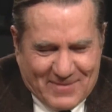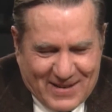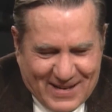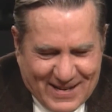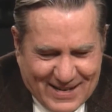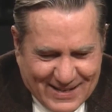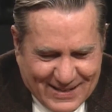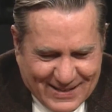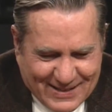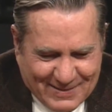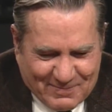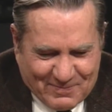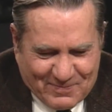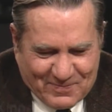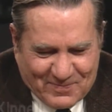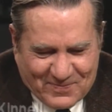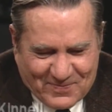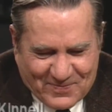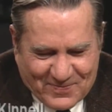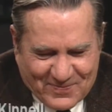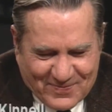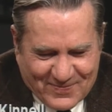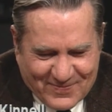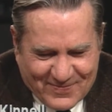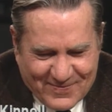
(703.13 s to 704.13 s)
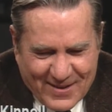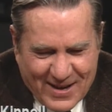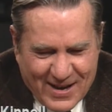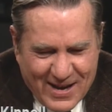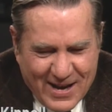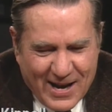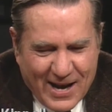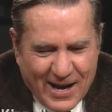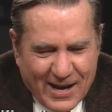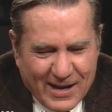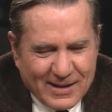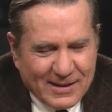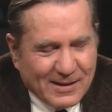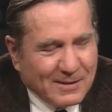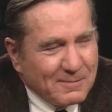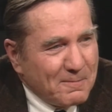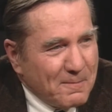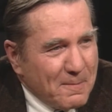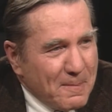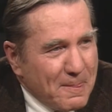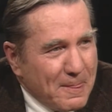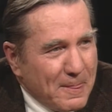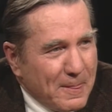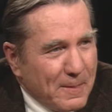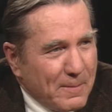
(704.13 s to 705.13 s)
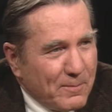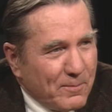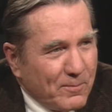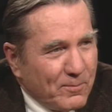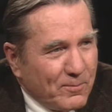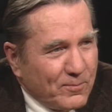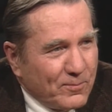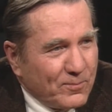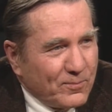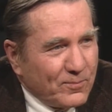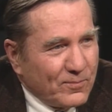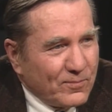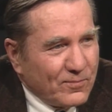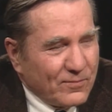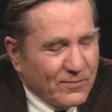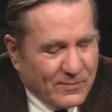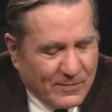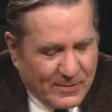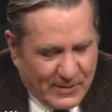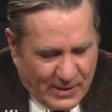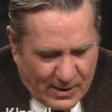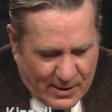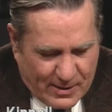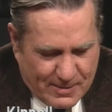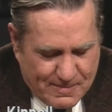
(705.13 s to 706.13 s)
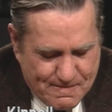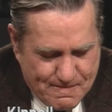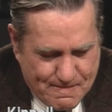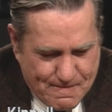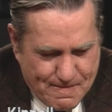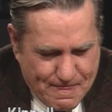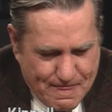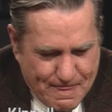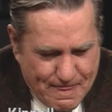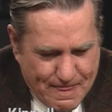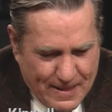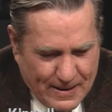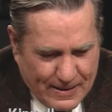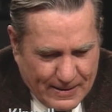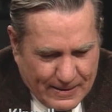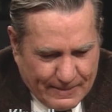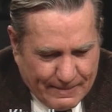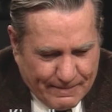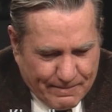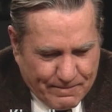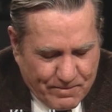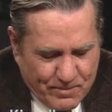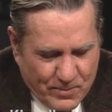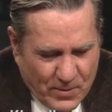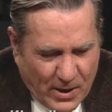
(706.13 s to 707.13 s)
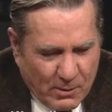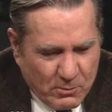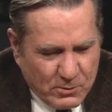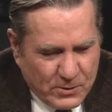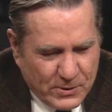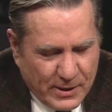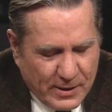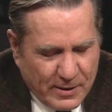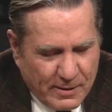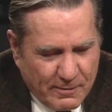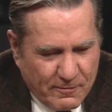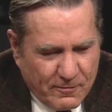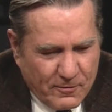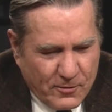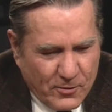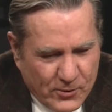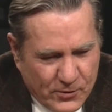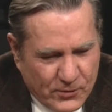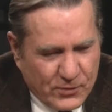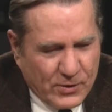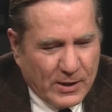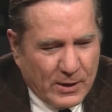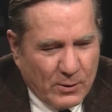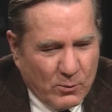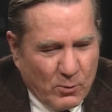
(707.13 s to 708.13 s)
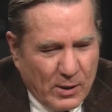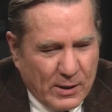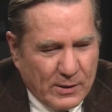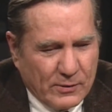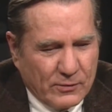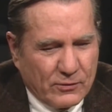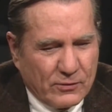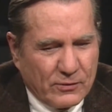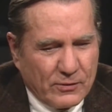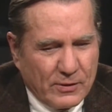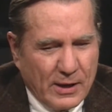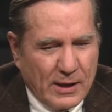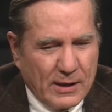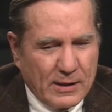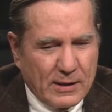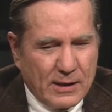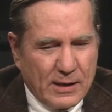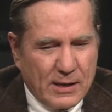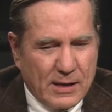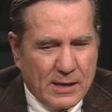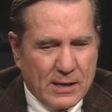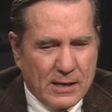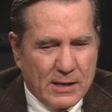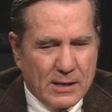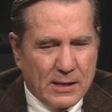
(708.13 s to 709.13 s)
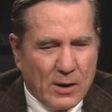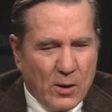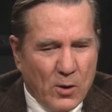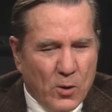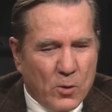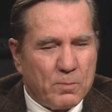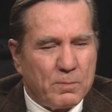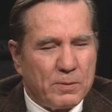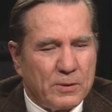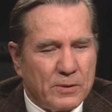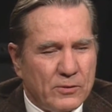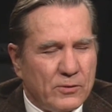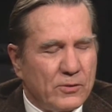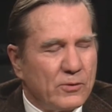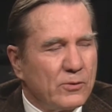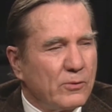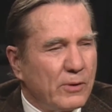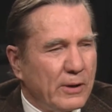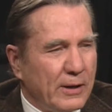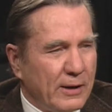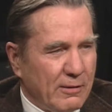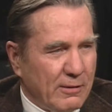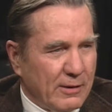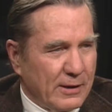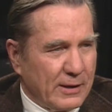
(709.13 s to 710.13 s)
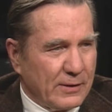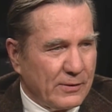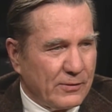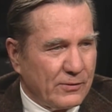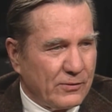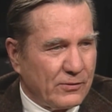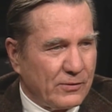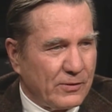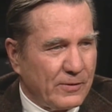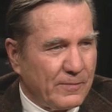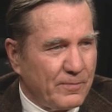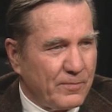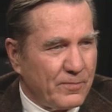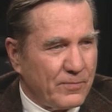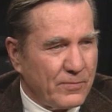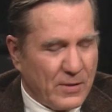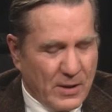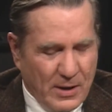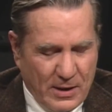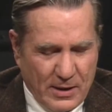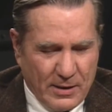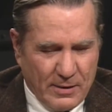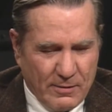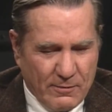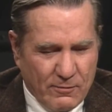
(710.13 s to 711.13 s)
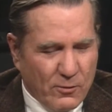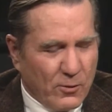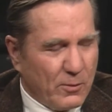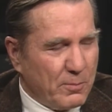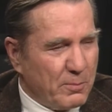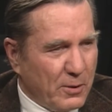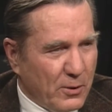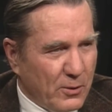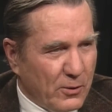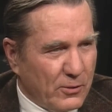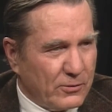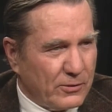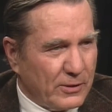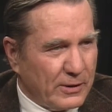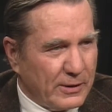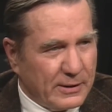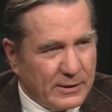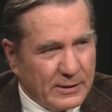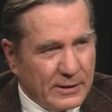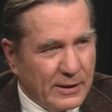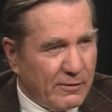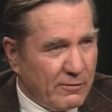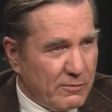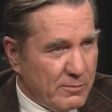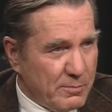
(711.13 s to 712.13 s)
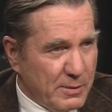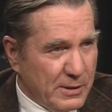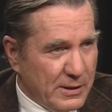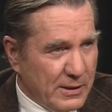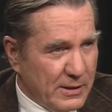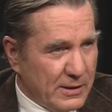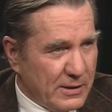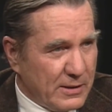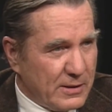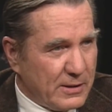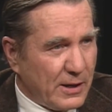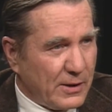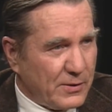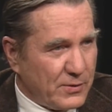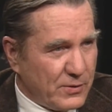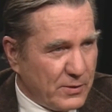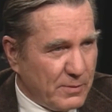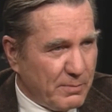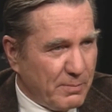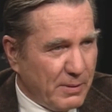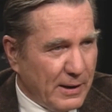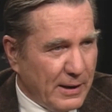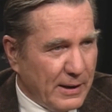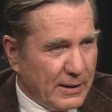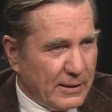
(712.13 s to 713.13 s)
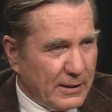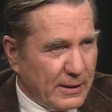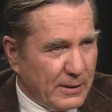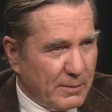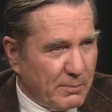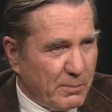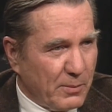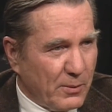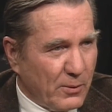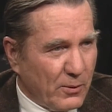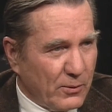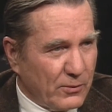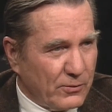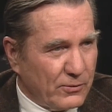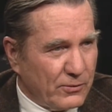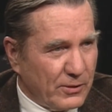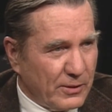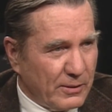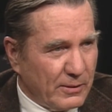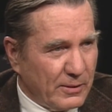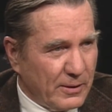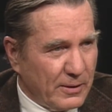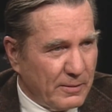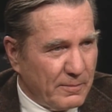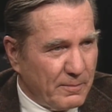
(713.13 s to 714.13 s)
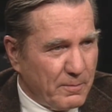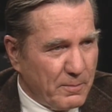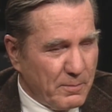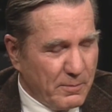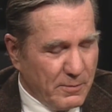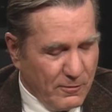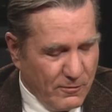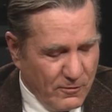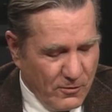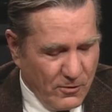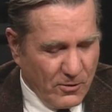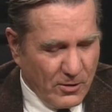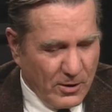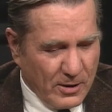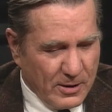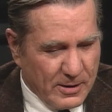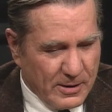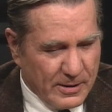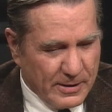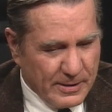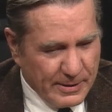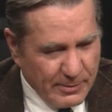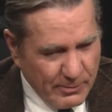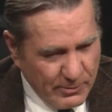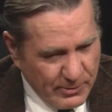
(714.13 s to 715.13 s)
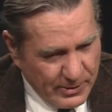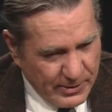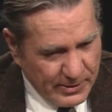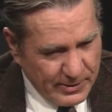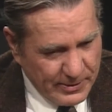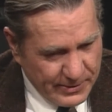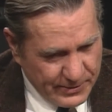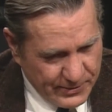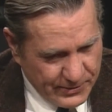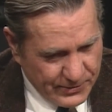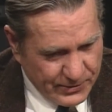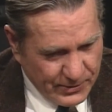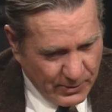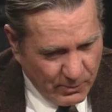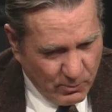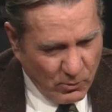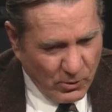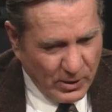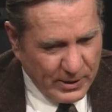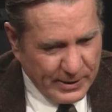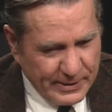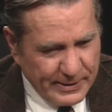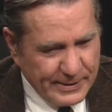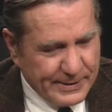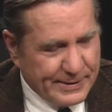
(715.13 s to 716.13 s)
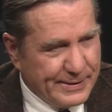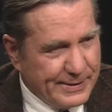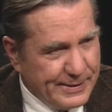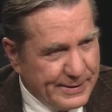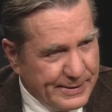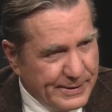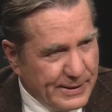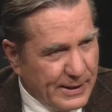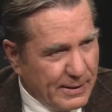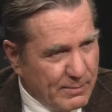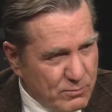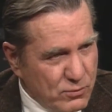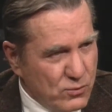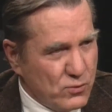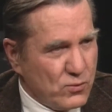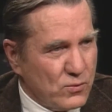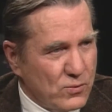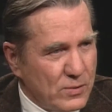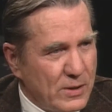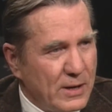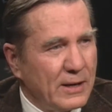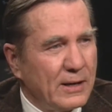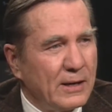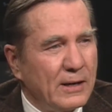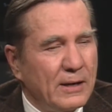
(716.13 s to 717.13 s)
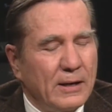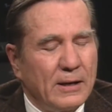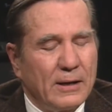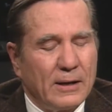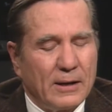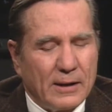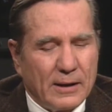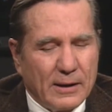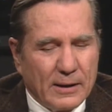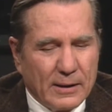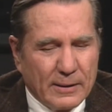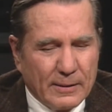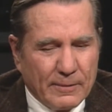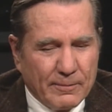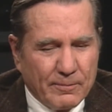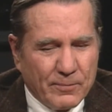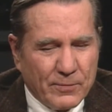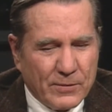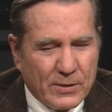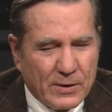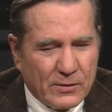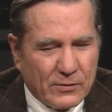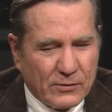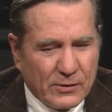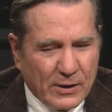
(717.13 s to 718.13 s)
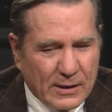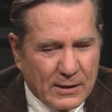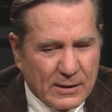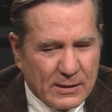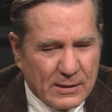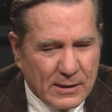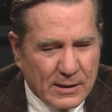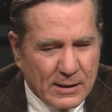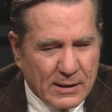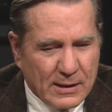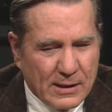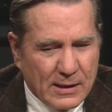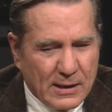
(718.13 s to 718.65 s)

And listing his most important contributions. Yeah. I would say the first thing was that he opened new areas for poetry that had never been touched upon in poetry before, that were somewhat taboo. Secondly...